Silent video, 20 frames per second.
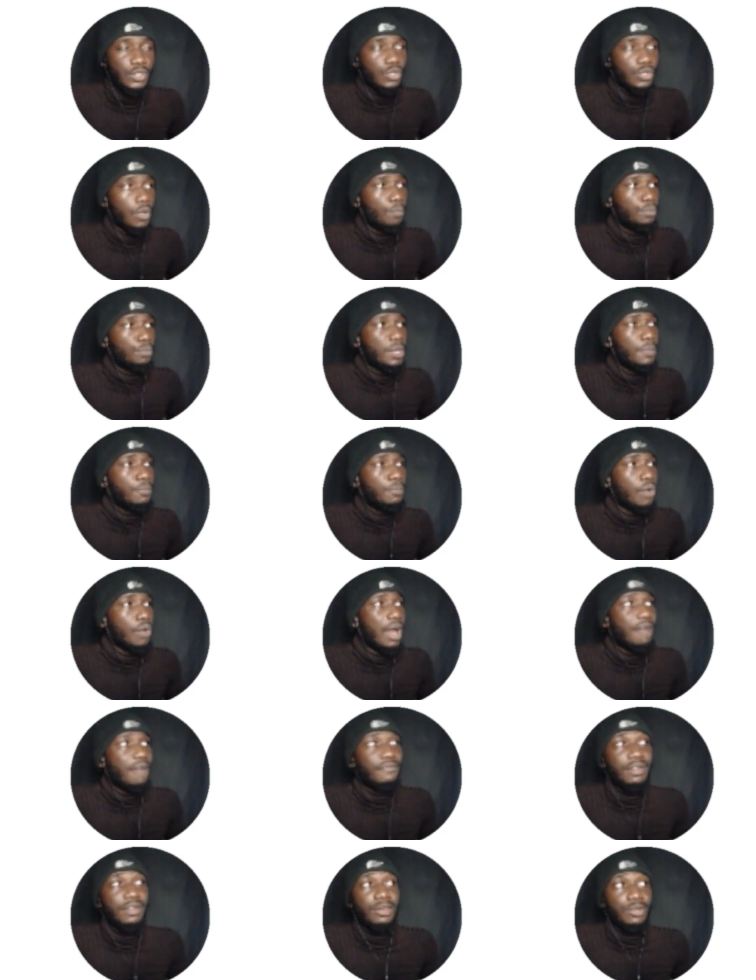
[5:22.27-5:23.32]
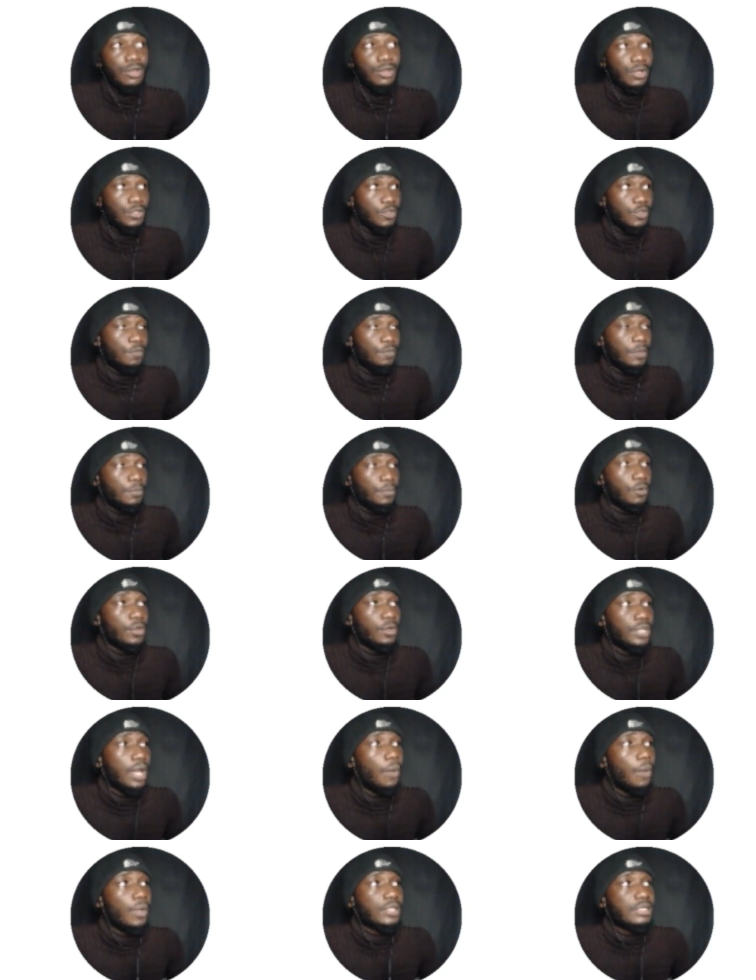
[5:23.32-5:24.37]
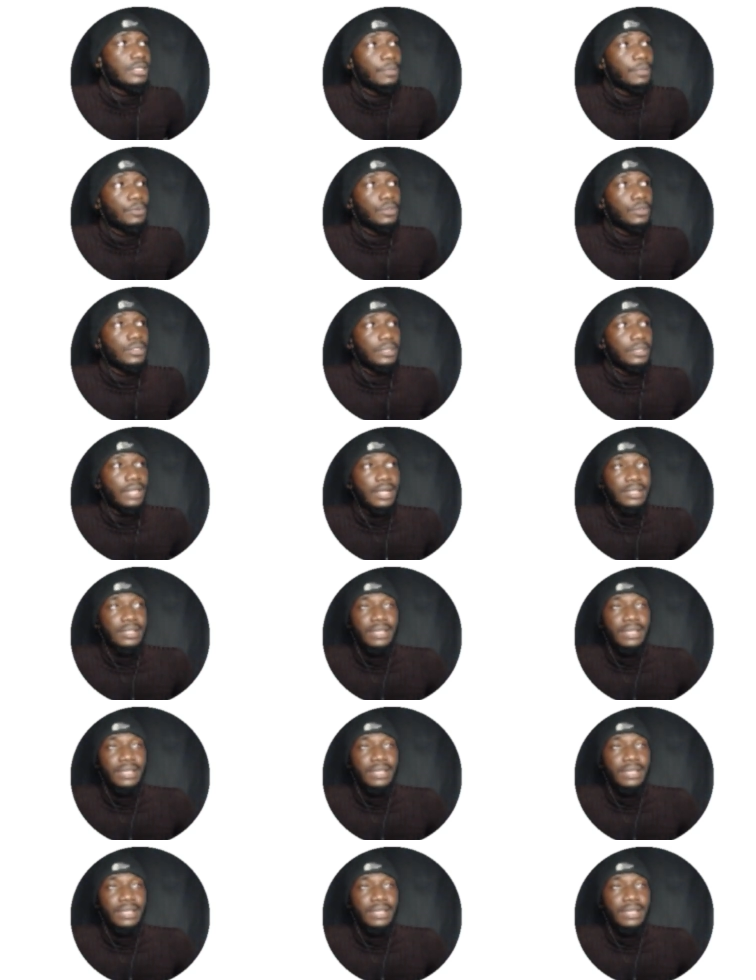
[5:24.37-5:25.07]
Some people have a lot of people on their WhatsApp contacts,